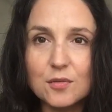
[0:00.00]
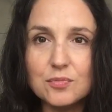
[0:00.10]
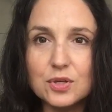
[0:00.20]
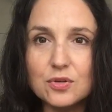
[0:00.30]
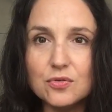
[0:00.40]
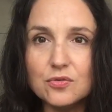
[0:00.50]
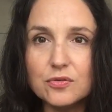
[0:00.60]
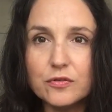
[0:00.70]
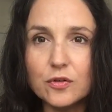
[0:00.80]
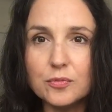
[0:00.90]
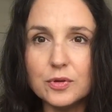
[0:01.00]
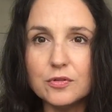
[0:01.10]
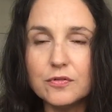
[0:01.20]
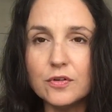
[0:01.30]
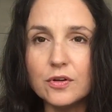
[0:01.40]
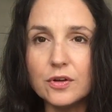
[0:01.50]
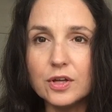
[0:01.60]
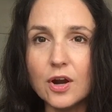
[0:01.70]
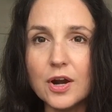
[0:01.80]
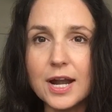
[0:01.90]
beautiful, beautiful
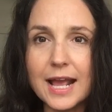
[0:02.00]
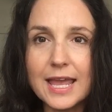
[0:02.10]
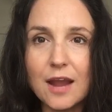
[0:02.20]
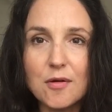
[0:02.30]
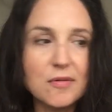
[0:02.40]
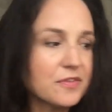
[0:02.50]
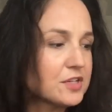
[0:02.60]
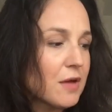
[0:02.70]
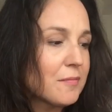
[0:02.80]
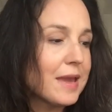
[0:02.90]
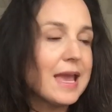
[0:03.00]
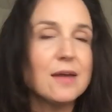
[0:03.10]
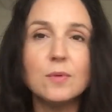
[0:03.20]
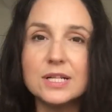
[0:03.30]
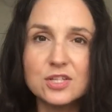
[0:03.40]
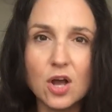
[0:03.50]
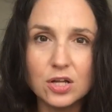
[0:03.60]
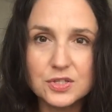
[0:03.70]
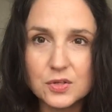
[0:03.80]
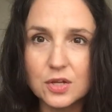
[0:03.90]
yarn, and I can't remember off the top of my head what it's
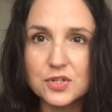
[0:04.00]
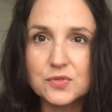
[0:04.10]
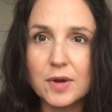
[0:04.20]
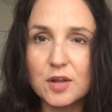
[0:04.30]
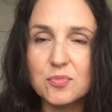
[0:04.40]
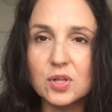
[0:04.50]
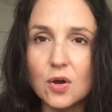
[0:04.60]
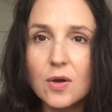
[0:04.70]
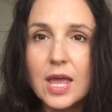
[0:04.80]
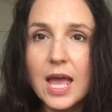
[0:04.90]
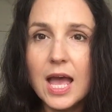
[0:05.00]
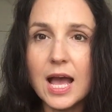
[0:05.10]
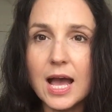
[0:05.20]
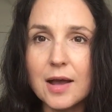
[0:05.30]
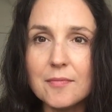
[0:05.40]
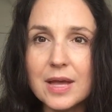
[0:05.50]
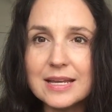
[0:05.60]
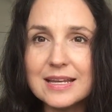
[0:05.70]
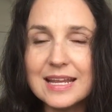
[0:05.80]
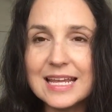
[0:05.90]
called, so I'll just write it below.
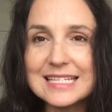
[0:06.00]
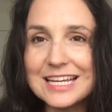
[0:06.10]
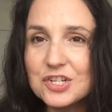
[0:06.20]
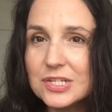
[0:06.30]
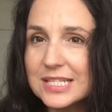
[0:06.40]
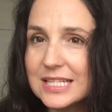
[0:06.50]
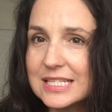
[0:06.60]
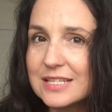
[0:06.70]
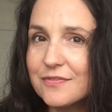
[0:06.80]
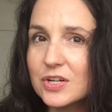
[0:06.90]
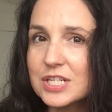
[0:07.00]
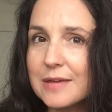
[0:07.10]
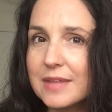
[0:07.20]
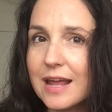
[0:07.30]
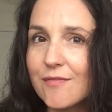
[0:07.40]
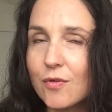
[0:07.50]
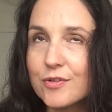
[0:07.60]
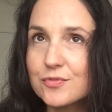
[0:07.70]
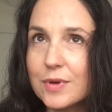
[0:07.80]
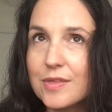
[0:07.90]
It's interesting. This is the first time that I've
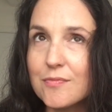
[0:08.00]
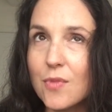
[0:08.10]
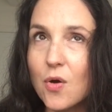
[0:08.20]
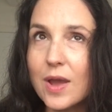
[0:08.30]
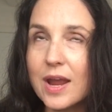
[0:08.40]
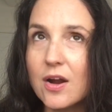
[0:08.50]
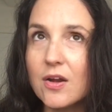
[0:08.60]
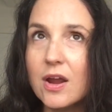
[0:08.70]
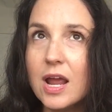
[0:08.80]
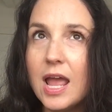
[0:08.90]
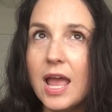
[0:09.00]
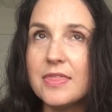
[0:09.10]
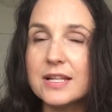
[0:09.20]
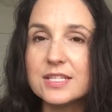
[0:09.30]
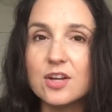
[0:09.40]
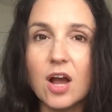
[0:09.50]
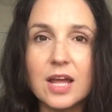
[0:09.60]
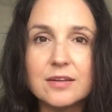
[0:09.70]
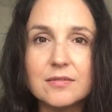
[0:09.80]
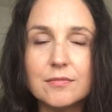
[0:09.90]
worked with mohair that's
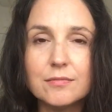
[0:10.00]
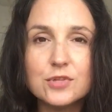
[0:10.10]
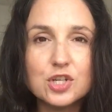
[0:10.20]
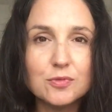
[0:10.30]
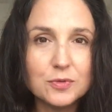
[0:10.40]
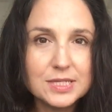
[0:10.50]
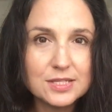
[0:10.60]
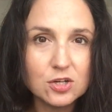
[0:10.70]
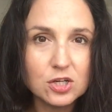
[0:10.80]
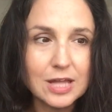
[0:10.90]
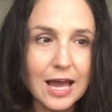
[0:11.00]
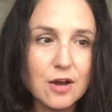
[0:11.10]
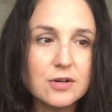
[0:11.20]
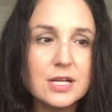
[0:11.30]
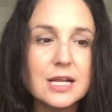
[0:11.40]
not Shibui Silk Cloud,